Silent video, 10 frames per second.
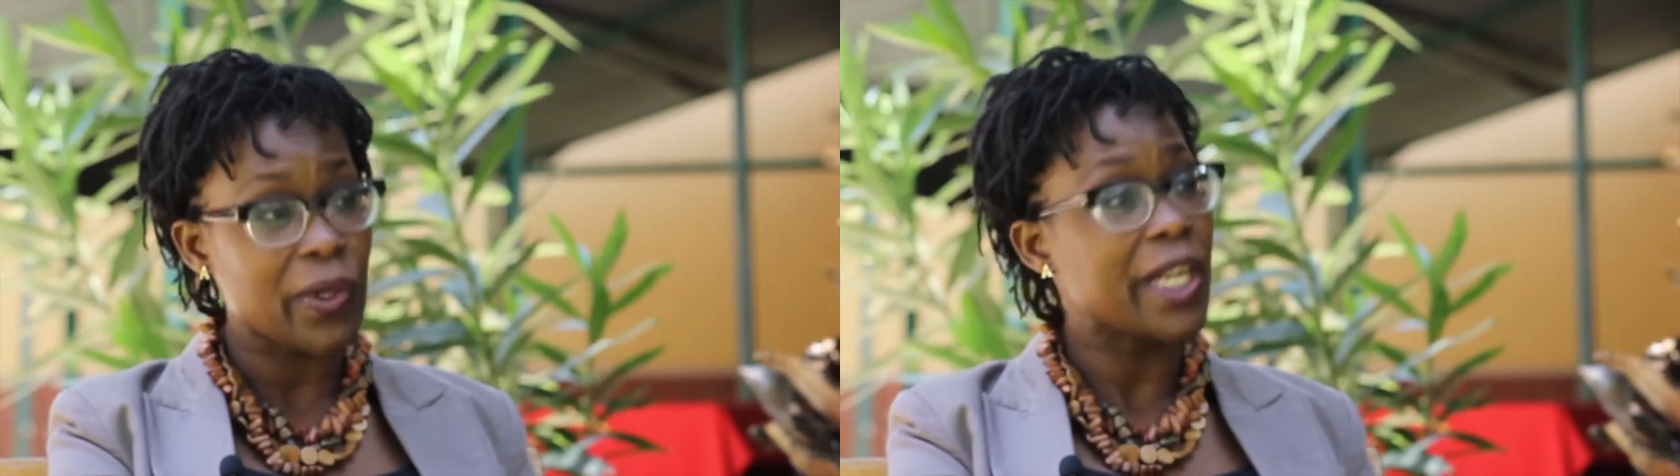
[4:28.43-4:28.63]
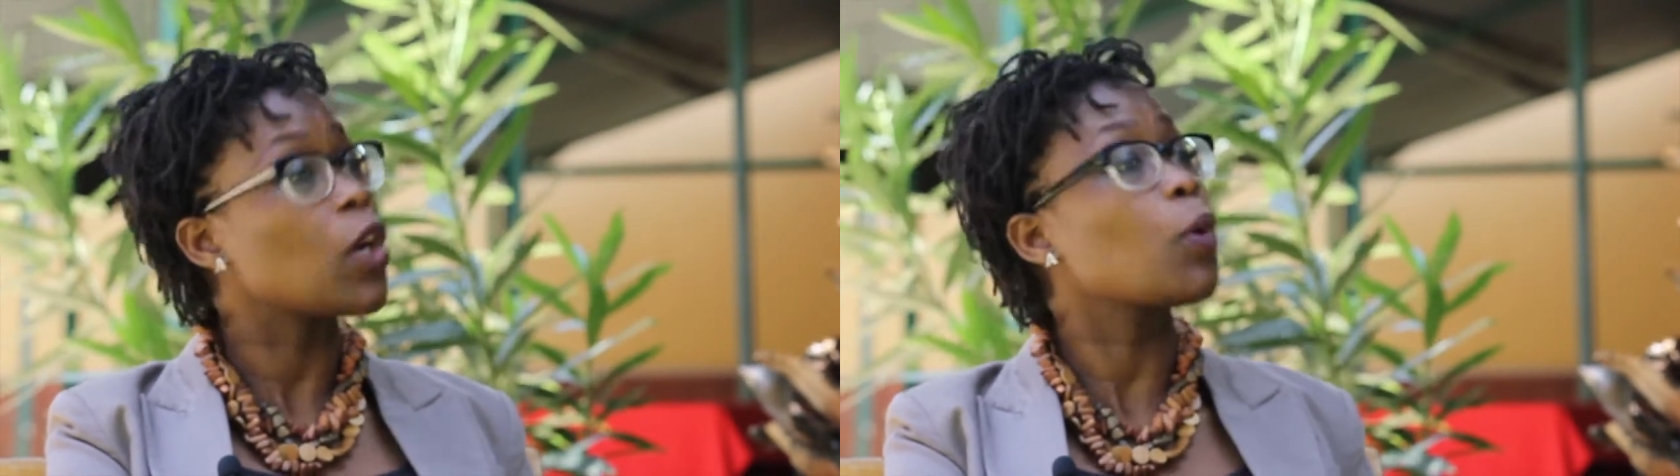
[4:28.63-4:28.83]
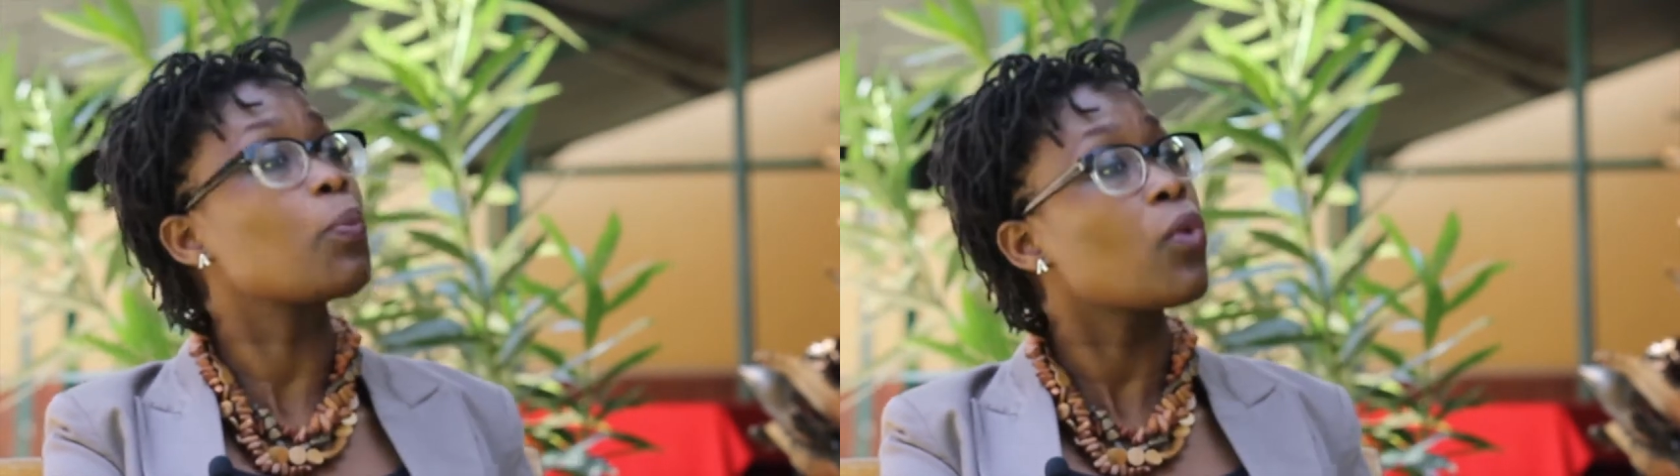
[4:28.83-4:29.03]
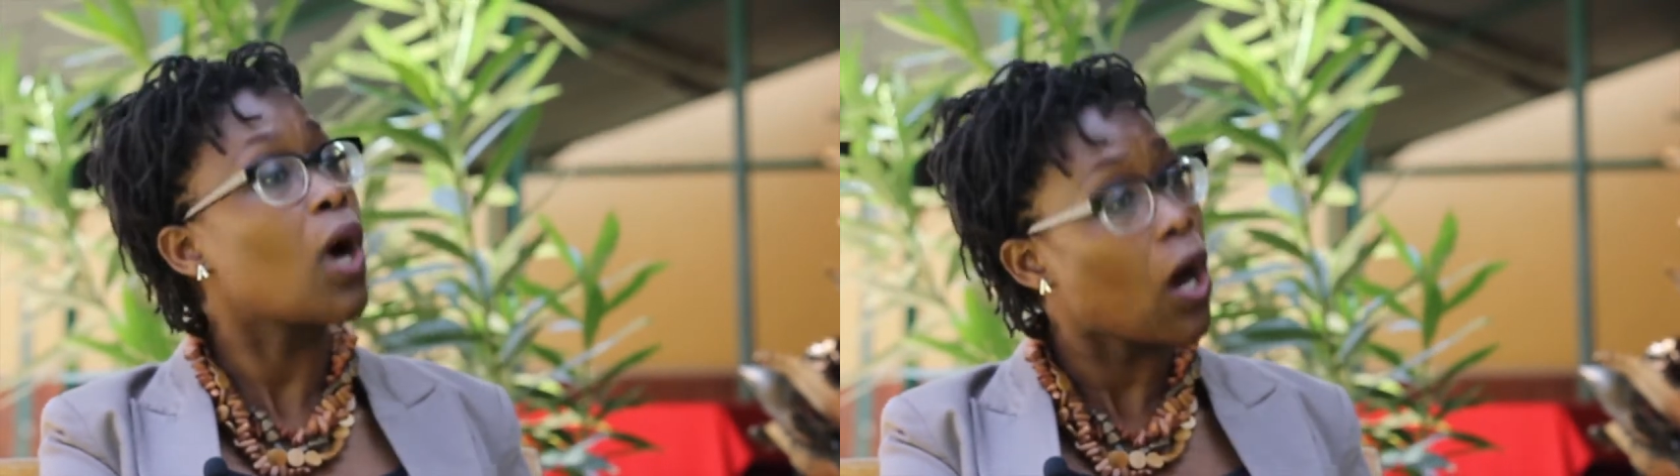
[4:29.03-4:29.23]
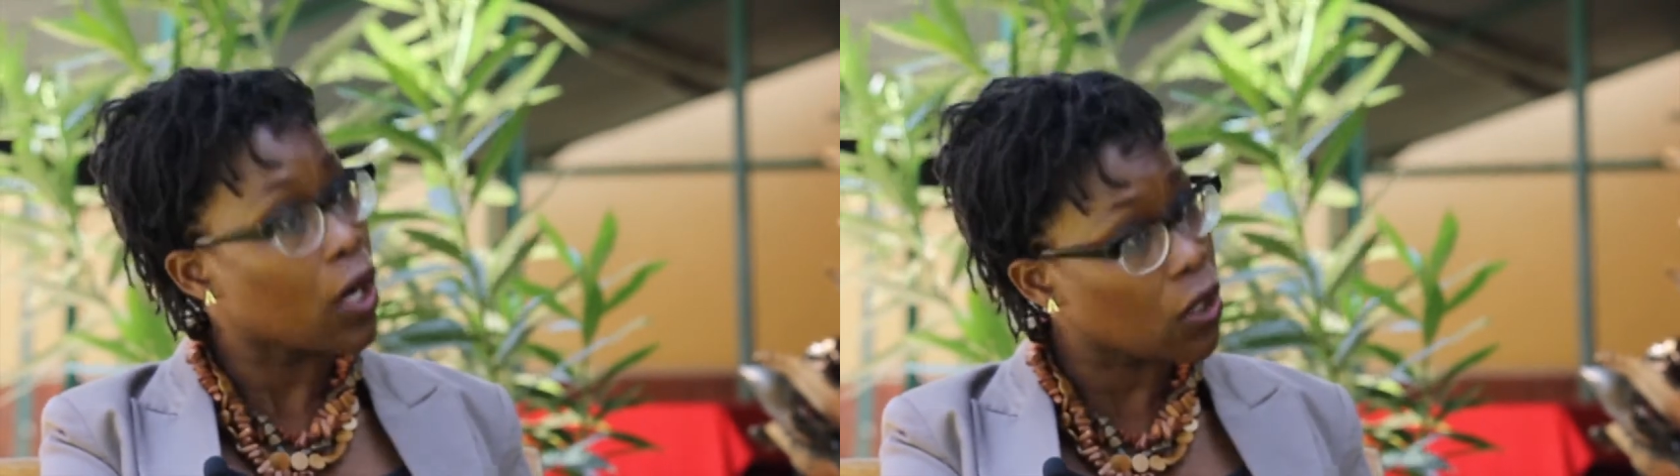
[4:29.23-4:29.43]
And I hope
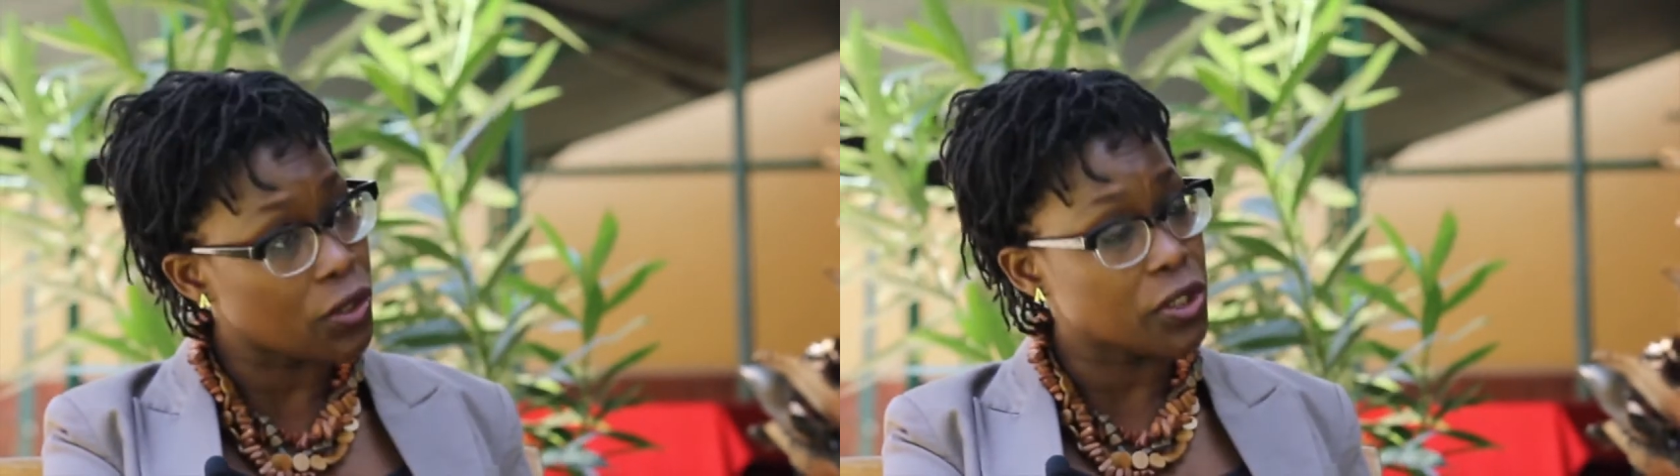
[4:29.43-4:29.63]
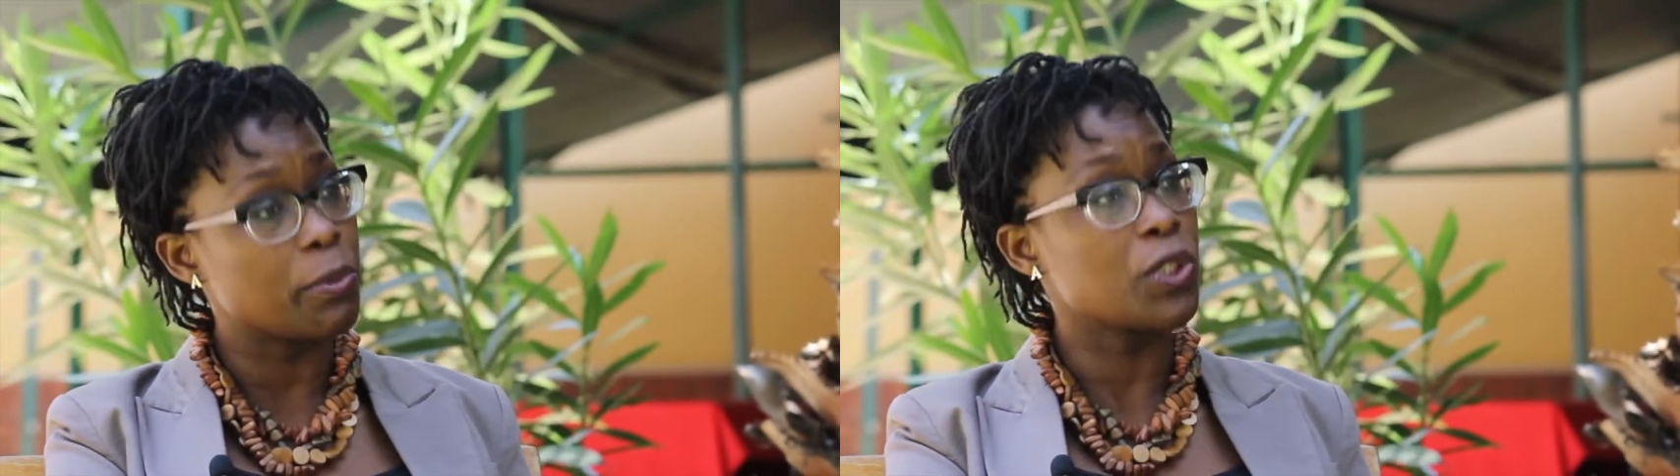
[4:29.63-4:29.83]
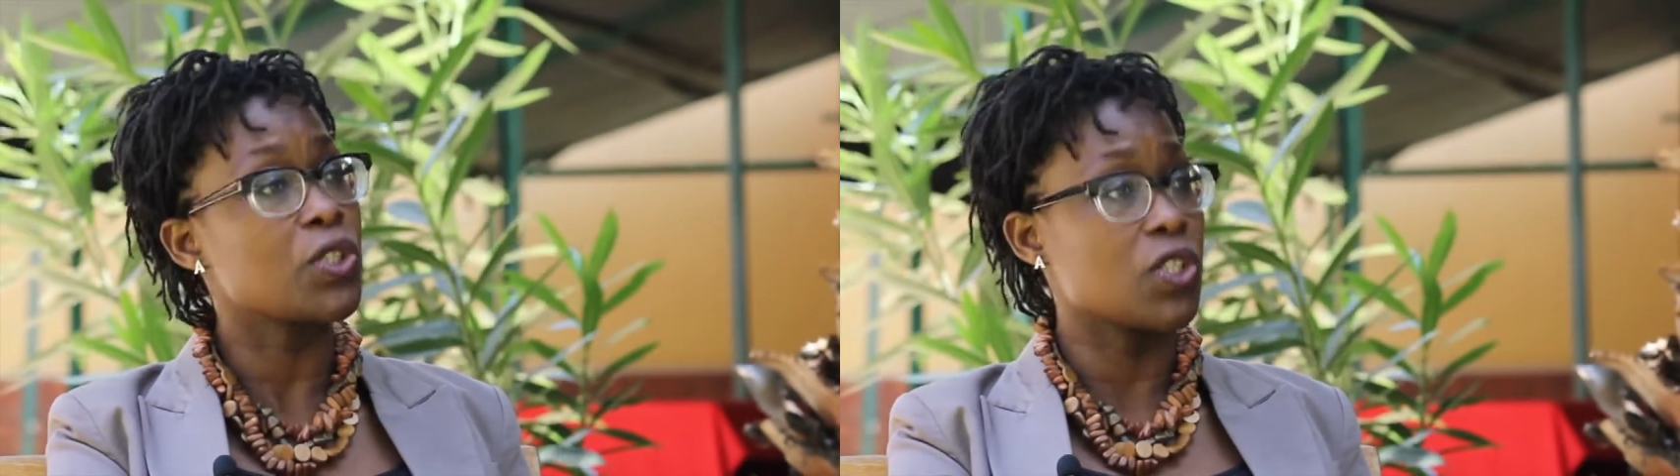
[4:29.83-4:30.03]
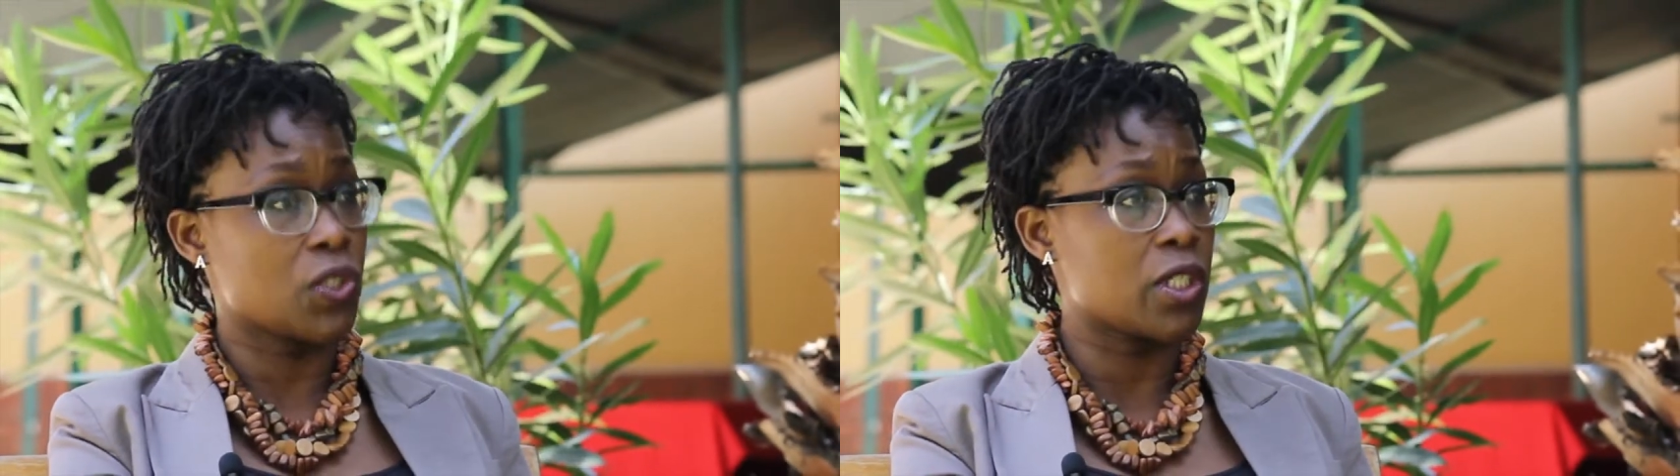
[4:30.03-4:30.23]
our contributions